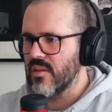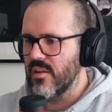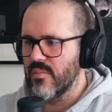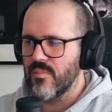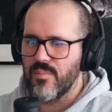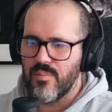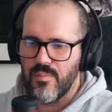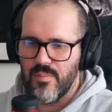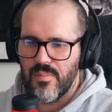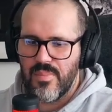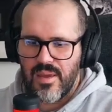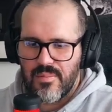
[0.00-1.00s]
And
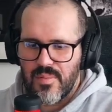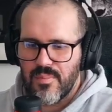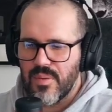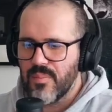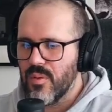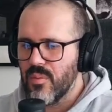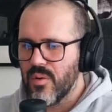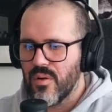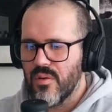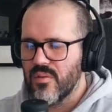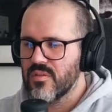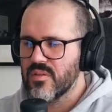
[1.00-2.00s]
maybe people were
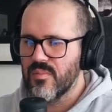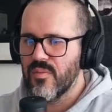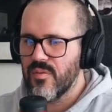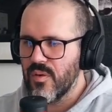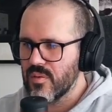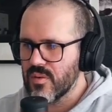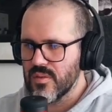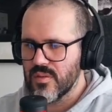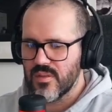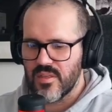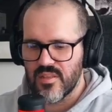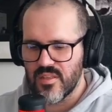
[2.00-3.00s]
on some
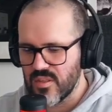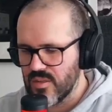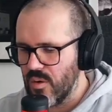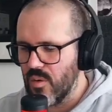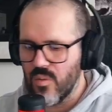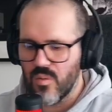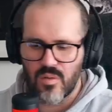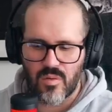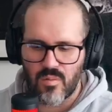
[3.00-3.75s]
focus in the zone,